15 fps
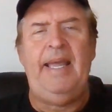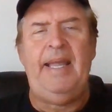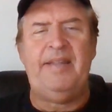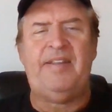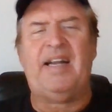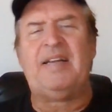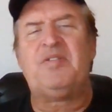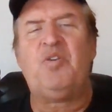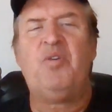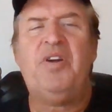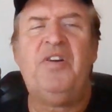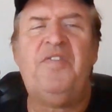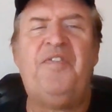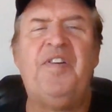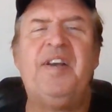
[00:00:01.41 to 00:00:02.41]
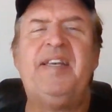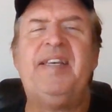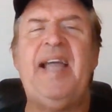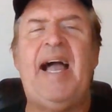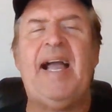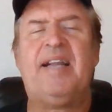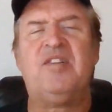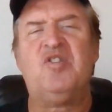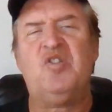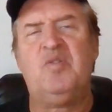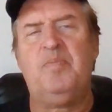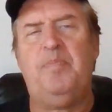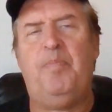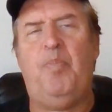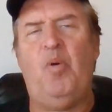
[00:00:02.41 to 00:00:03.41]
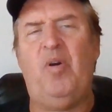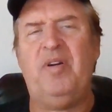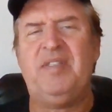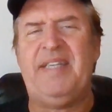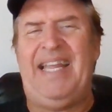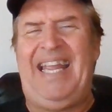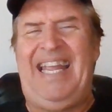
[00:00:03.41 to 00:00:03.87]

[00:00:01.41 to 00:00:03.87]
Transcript: Hey, Doug Upstone here for Doc Sports,